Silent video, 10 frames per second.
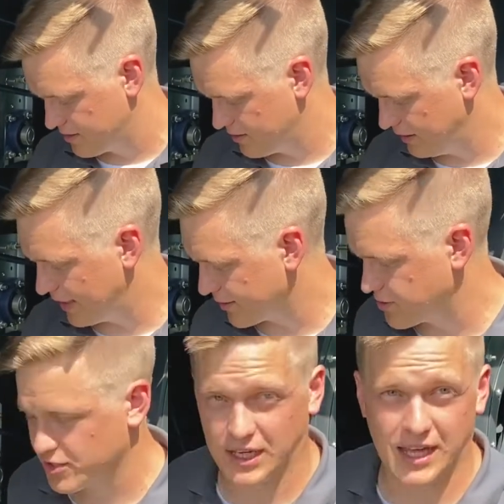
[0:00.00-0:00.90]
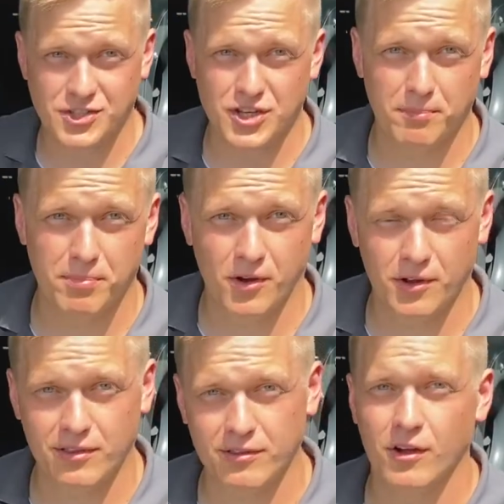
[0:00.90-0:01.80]
large lashing
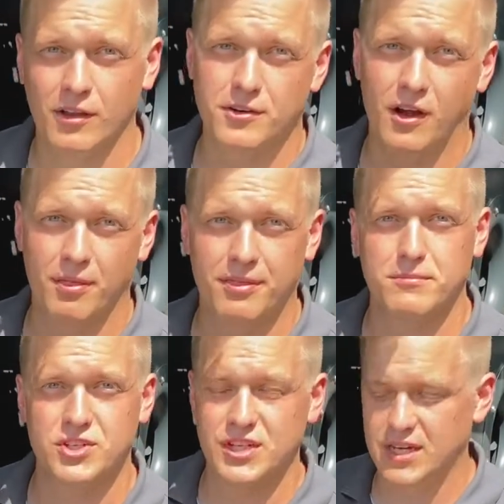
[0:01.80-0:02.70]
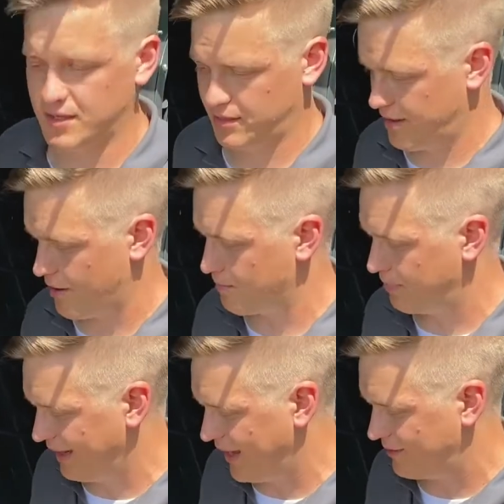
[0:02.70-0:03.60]
points all around the machine. They're
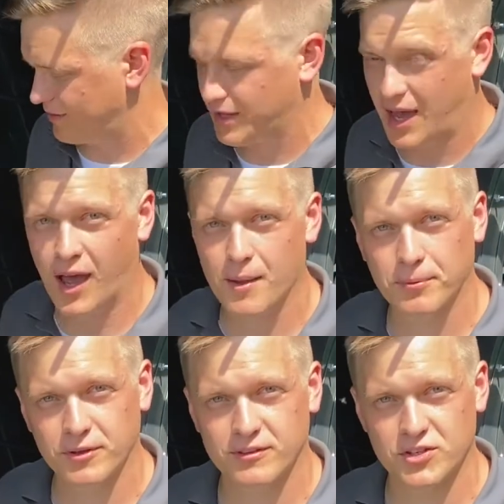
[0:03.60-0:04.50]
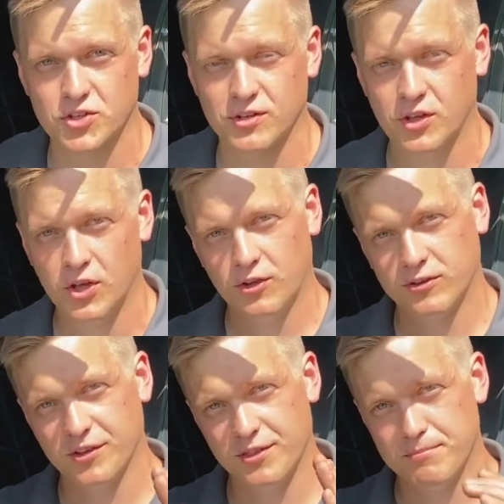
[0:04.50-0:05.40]
placed in a high position,
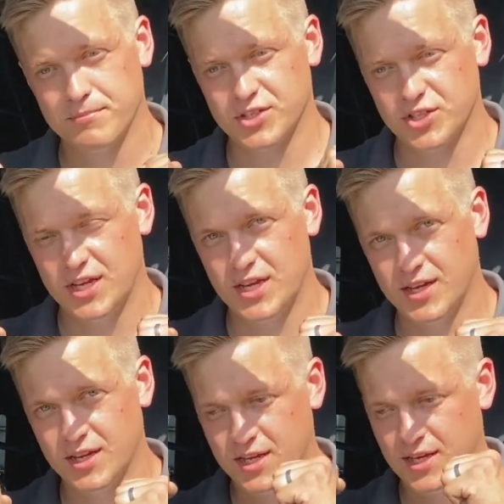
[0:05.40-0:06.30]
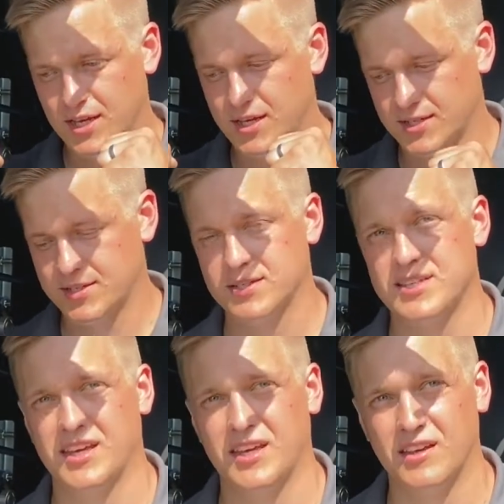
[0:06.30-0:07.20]
so the machine is
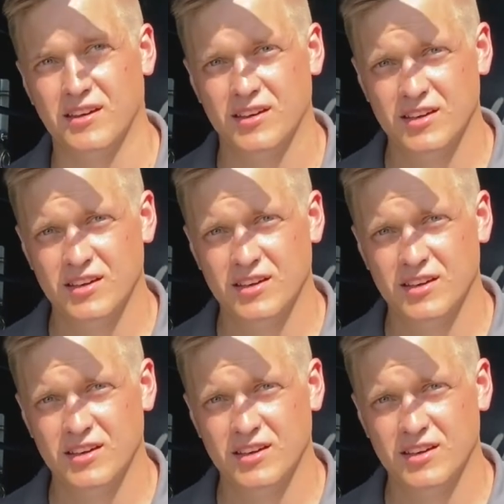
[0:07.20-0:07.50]
sitting